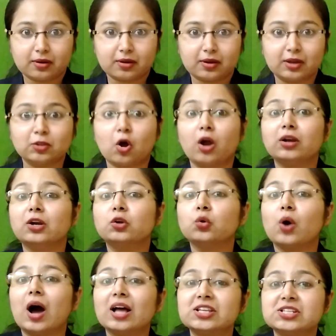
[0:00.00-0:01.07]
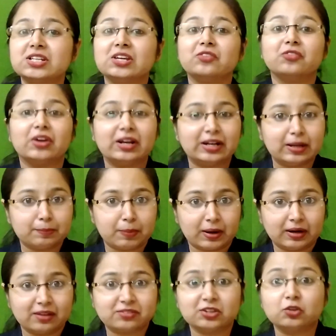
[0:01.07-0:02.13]
in order to achieve
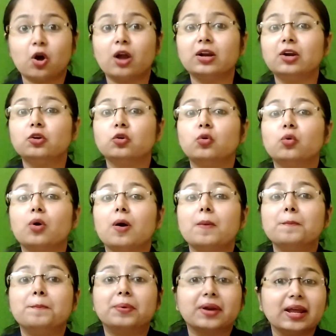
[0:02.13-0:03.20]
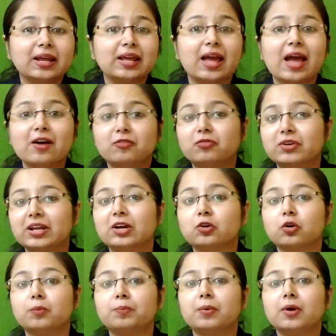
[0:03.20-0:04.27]
independence, in order to bring every
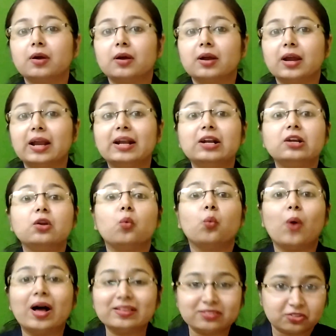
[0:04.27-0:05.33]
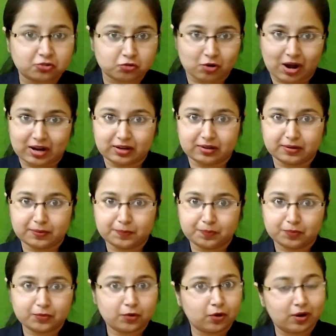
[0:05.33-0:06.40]
group in one strand.
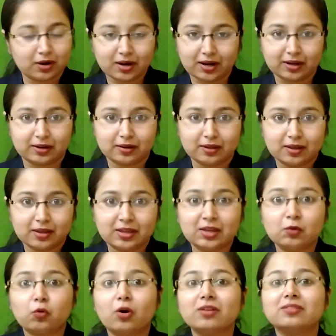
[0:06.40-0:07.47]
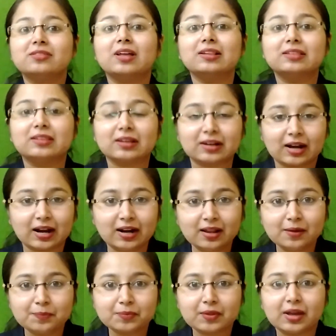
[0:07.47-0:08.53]
Alright, he was the thread
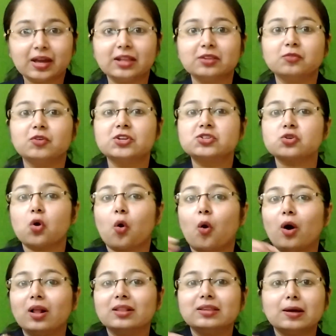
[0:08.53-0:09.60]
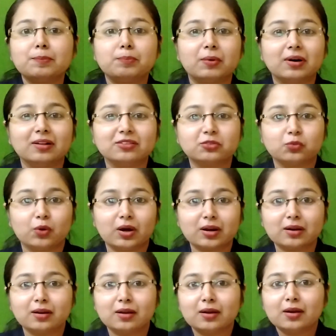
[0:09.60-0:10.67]
in which all the pearls
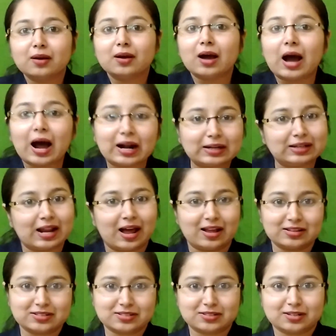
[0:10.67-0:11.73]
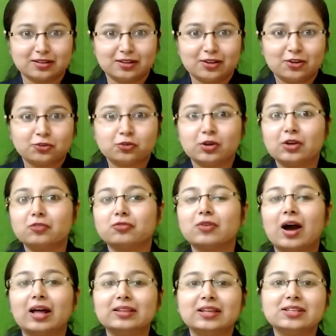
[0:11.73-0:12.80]
were attached. So, if
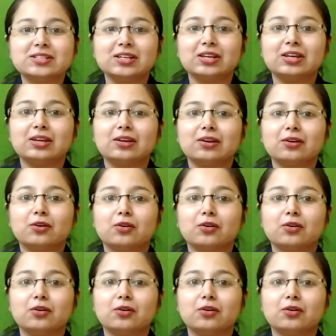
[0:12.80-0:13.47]
Gandhiji,